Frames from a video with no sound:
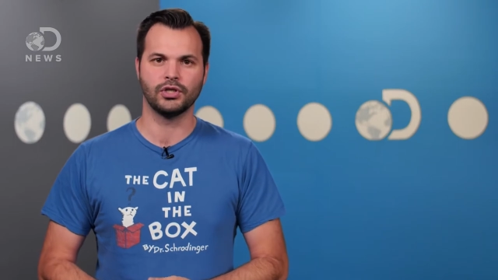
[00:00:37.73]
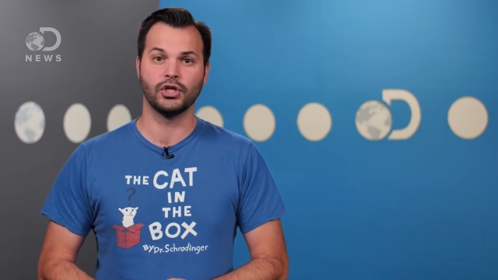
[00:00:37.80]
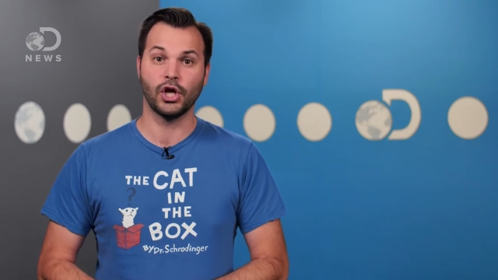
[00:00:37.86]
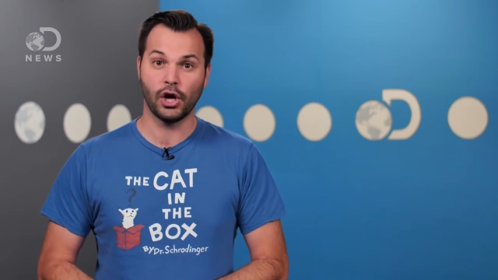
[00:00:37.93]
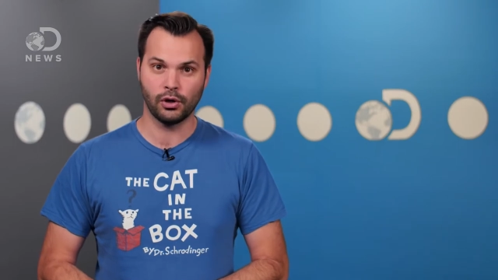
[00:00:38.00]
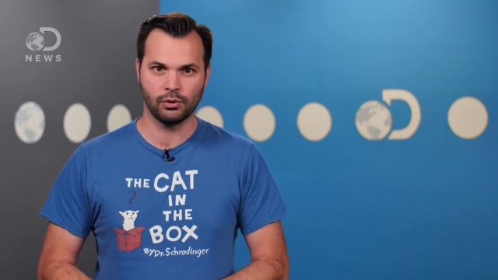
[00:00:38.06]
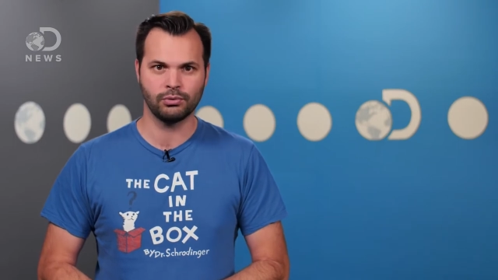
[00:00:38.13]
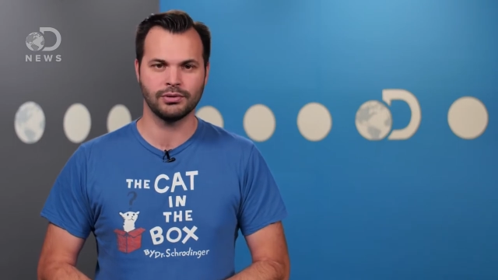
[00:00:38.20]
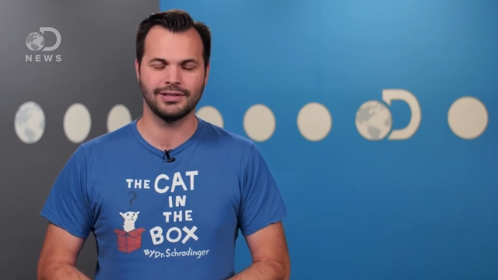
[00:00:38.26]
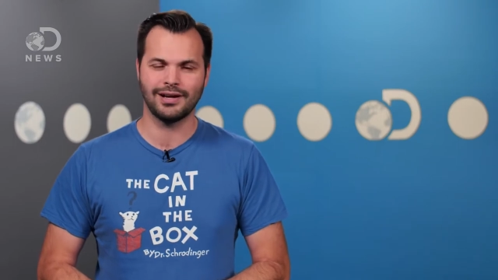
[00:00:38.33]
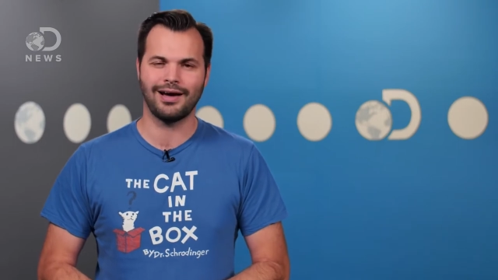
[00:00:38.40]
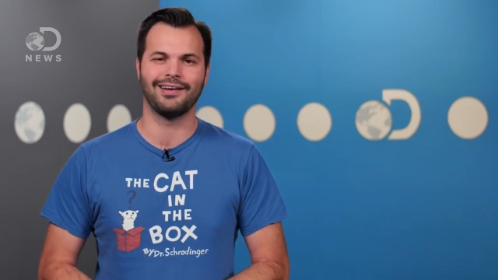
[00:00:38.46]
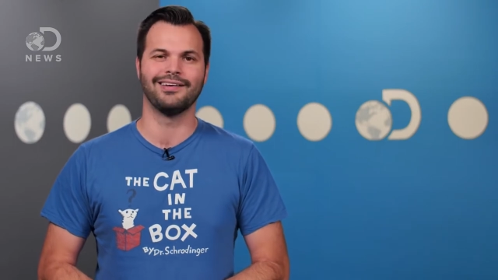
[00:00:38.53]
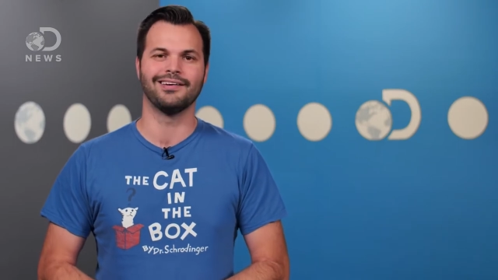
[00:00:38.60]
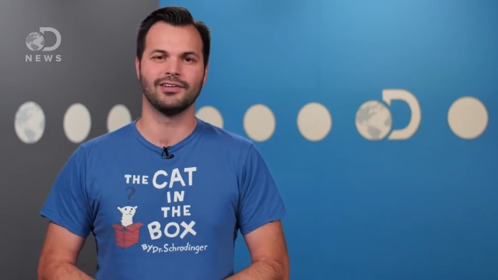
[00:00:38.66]
no,
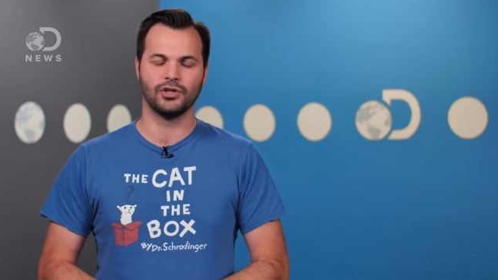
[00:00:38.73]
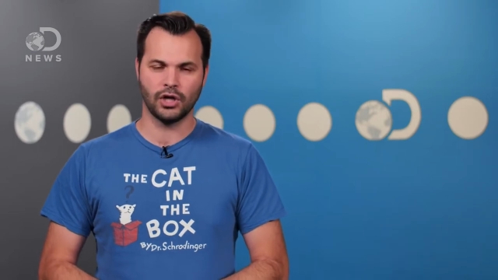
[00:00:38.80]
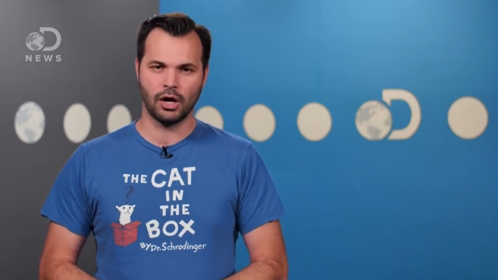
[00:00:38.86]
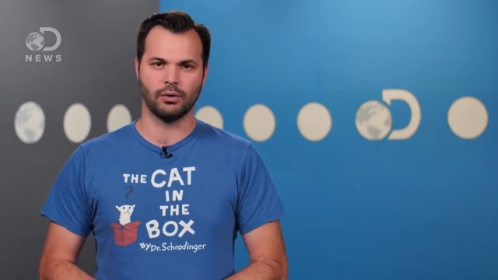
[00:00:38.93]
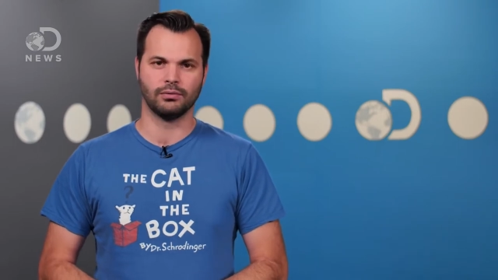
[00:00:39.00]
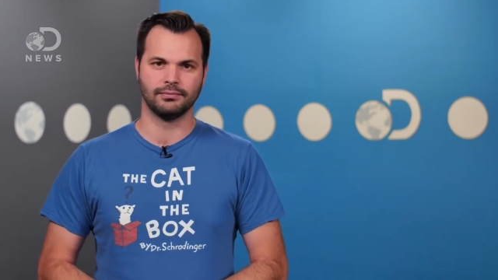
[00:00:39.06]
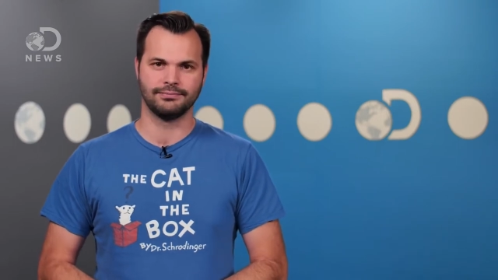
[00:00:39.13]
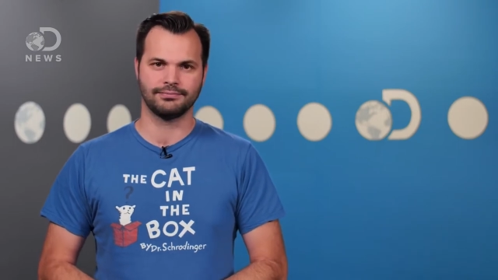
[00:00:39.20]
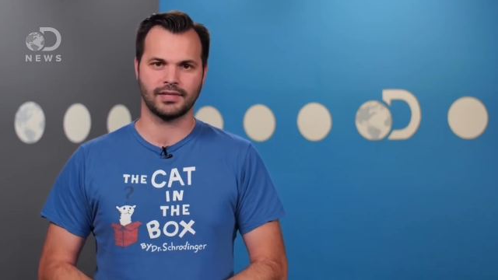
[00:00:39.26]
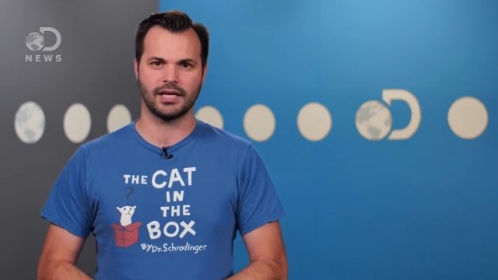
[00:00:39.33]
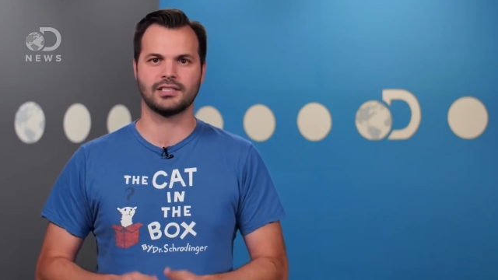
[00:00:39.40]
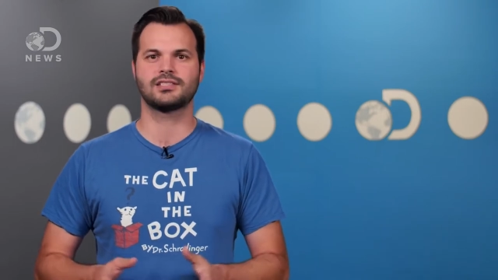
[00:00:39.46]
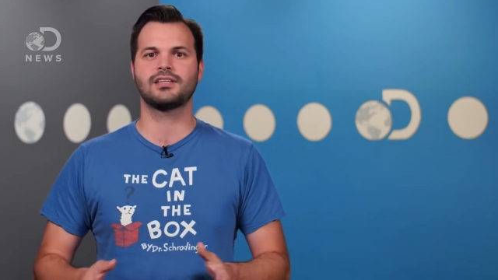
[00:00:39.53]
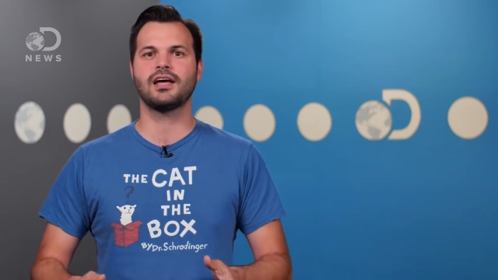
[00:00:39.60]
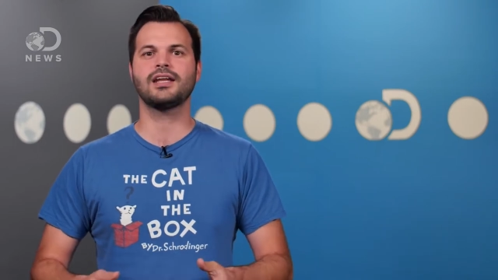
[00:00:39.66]
none, no.
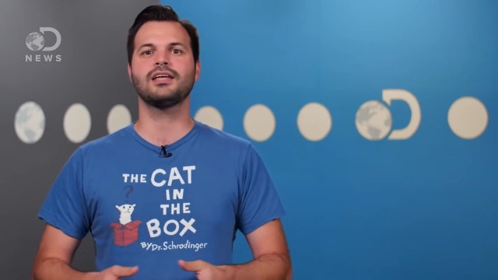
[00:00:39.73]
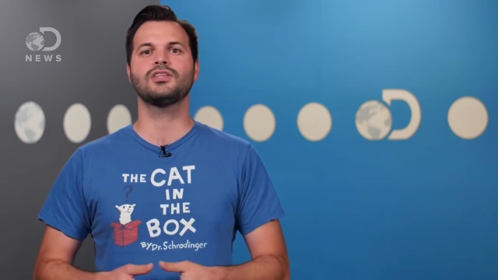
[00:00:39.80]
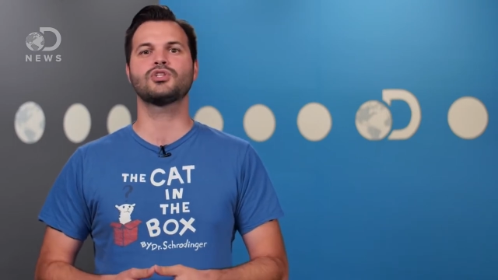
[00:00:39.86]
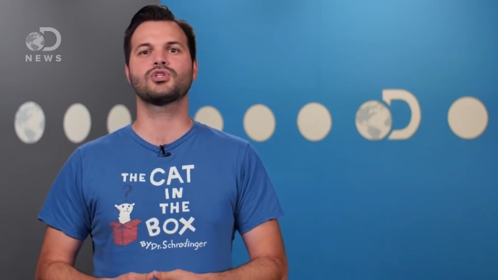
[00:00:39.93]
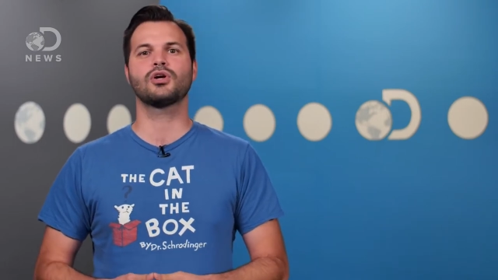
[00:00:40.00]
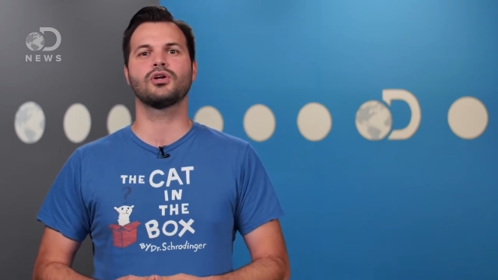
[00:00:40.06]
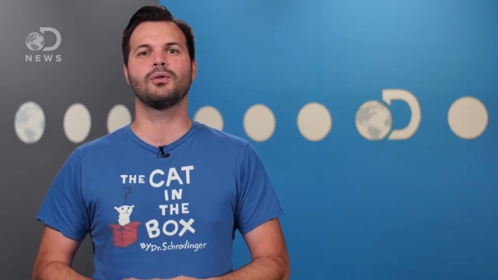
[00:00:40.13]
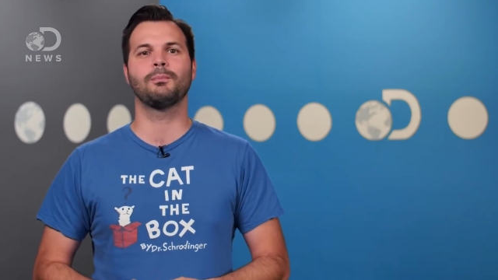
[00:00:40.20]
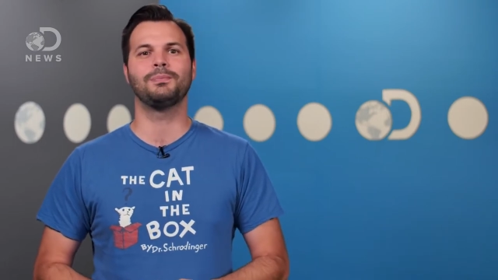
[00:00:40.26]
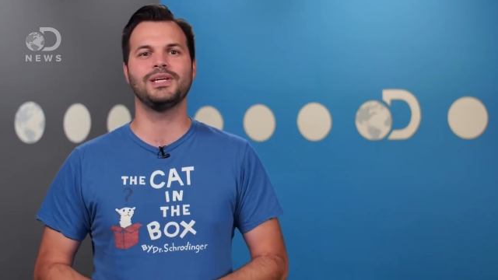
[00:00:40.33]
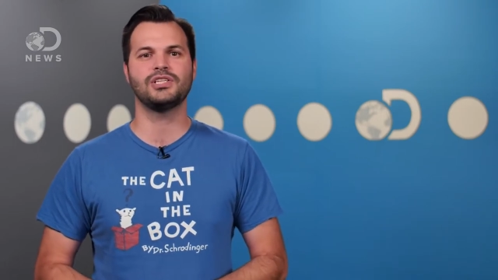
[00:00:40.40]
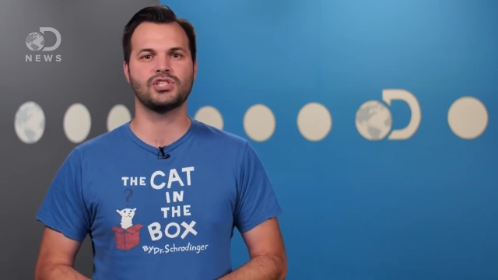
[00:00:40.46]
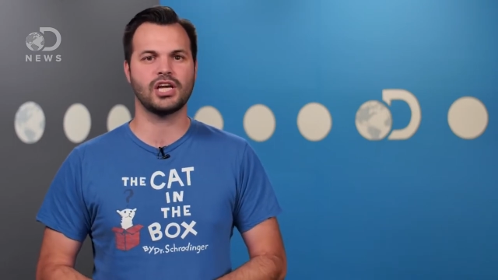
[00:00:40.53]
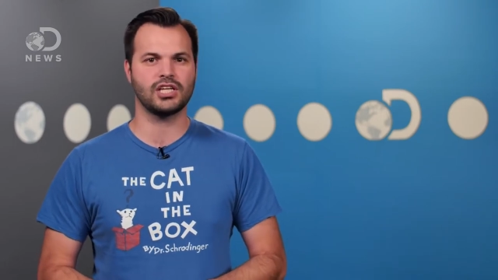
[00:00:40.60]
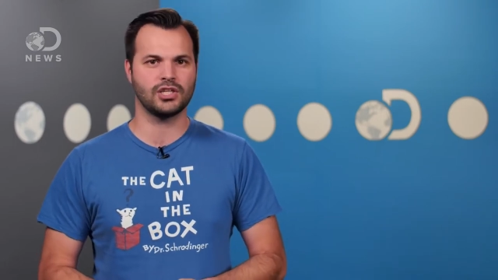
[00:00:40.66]
A study in the journal
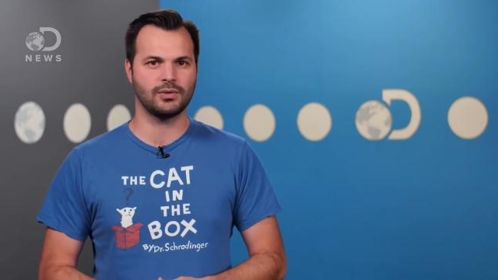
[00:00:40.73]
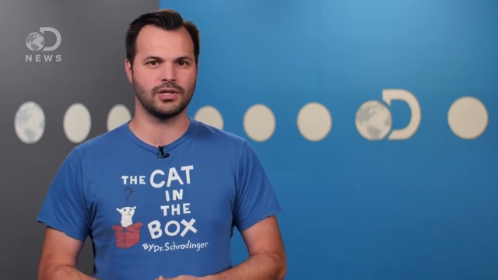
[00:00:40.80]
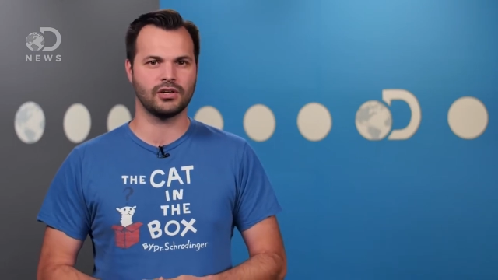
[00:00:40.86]
BJU